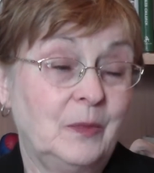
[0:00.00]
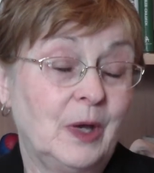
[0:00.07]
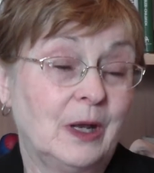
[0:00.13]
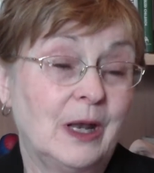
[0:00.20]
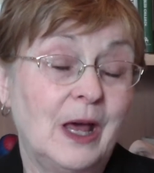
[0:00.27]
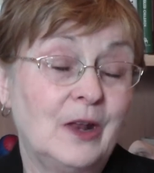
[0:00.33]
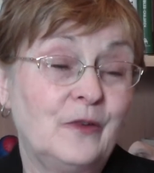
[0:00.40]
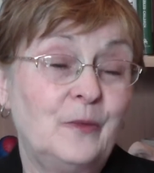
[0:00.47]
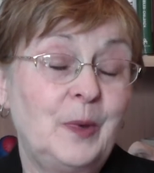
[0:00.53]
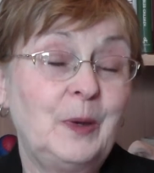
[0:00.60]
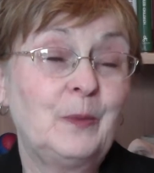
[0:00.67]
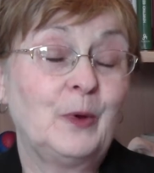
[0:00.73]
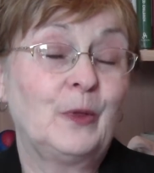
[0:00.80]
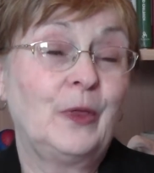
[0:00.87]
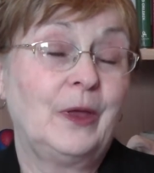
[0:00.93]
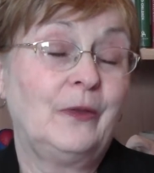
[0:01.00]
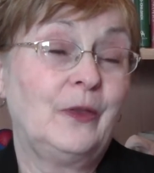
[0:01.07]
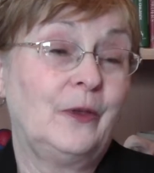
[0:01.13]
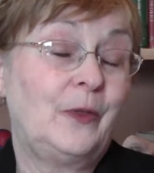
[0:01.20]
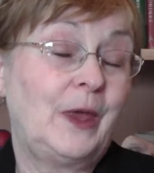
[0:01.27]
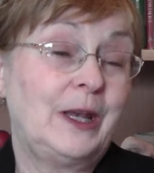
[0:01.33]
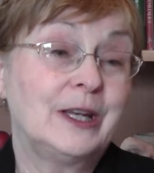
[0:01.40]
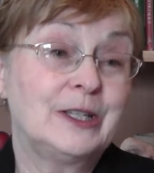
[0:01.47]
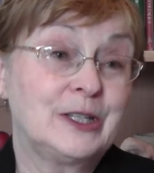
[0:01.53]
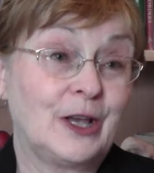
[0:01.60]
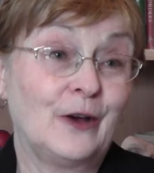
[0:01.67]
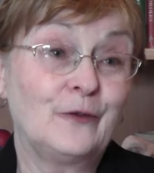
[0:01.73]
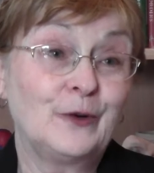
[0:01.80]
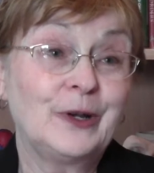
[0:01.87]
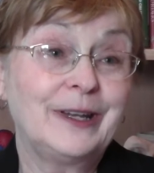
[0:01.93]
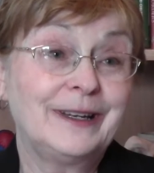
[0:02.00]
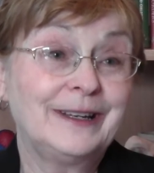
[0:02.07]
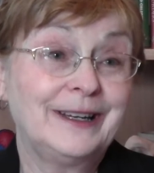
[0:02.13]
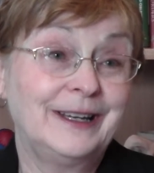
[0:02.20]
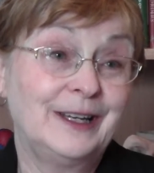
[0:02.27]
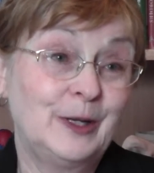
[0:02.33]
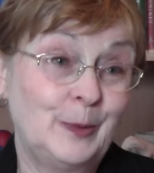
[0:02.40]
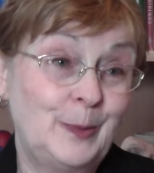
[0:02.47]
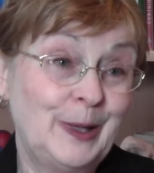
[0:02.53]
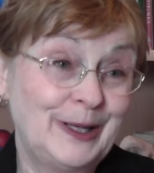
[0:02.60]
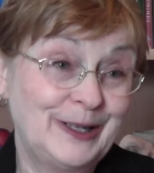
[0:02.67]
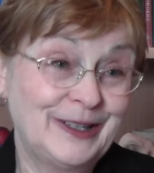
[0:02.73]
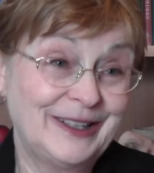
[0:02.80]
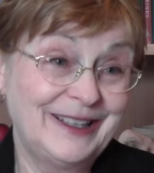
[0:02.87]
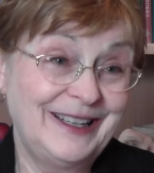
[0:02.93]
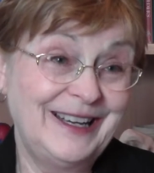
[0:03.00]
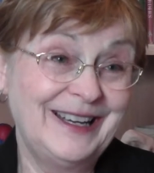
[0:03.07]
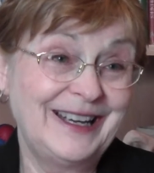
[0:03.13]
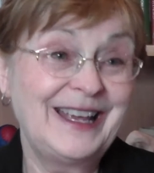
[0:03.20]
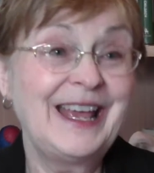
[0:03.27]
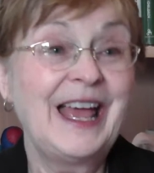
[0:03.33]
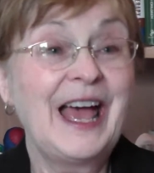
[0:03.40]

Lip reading: A lot of people think that they discovered it independently